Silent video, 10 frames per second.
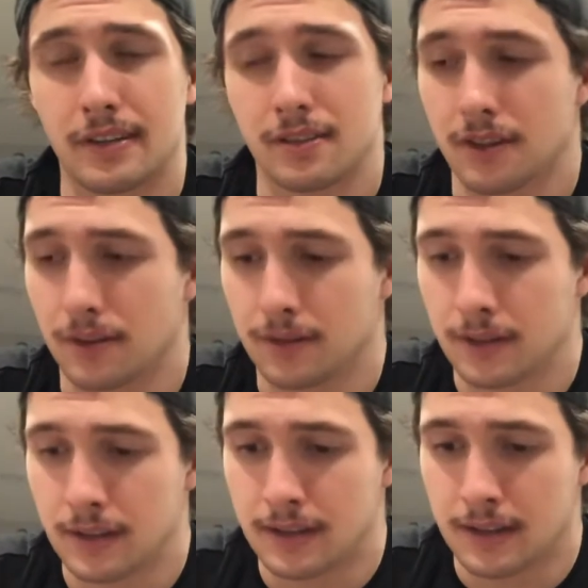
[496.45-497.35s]
So
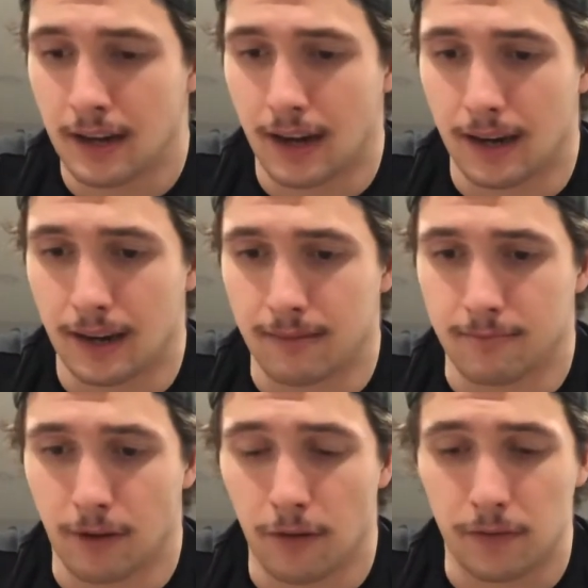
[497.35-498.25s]

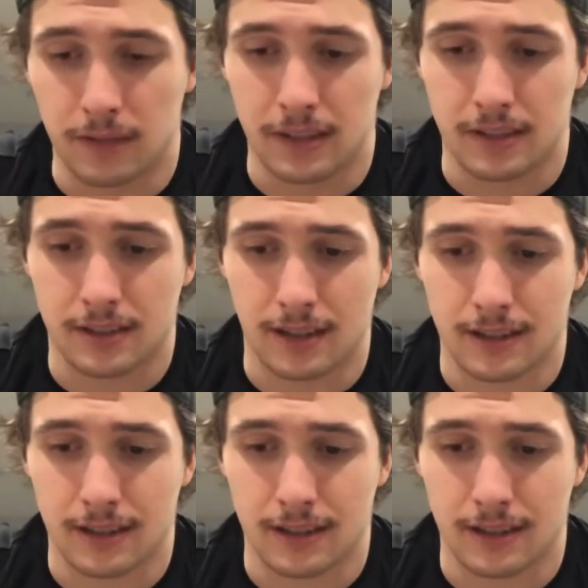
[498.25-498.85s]
hopefully this